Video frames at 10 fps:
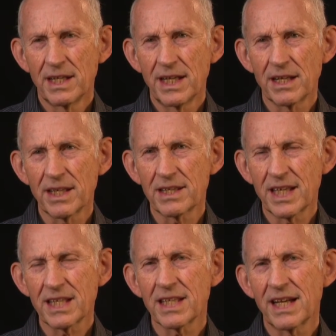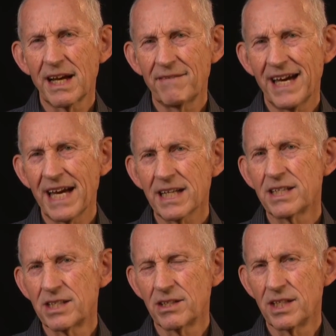Now the thing that I've
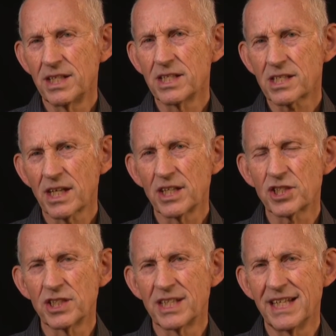added to the discussion